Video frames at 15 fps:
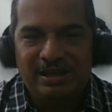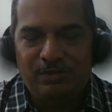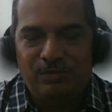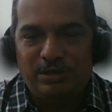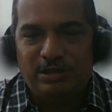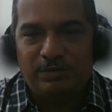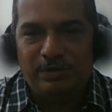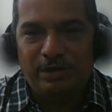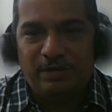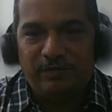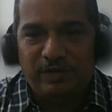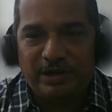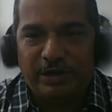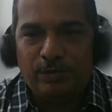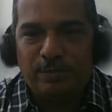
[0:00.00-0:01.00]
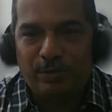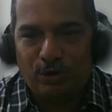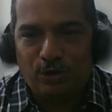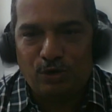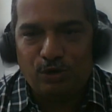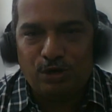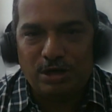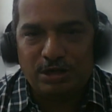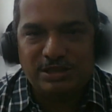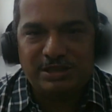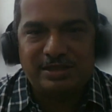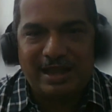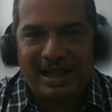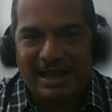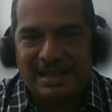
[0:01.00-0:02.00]
with effective protocols
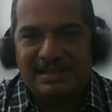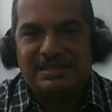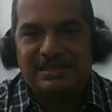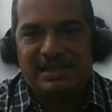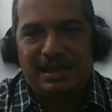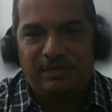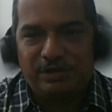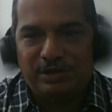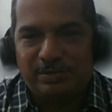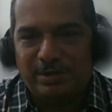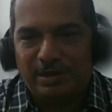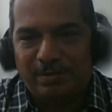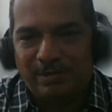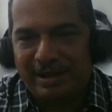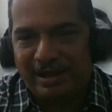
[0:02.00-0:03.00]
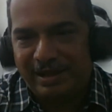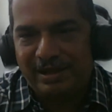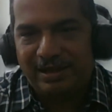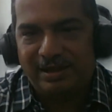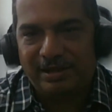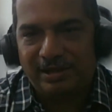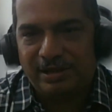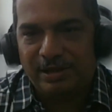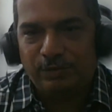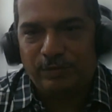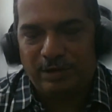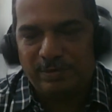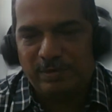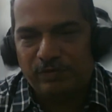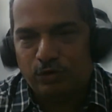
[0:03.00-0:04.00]
as evitable by your
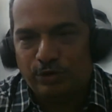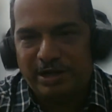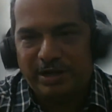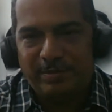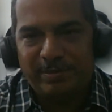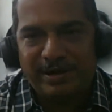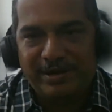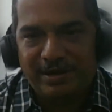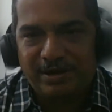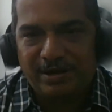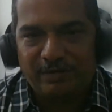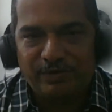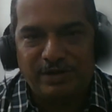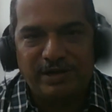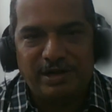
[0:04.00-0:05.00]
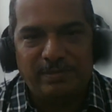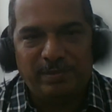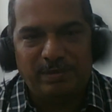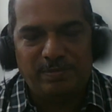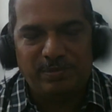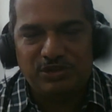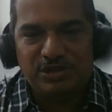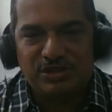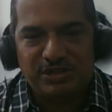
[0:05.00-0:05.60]
before treatment and after treatment pictures.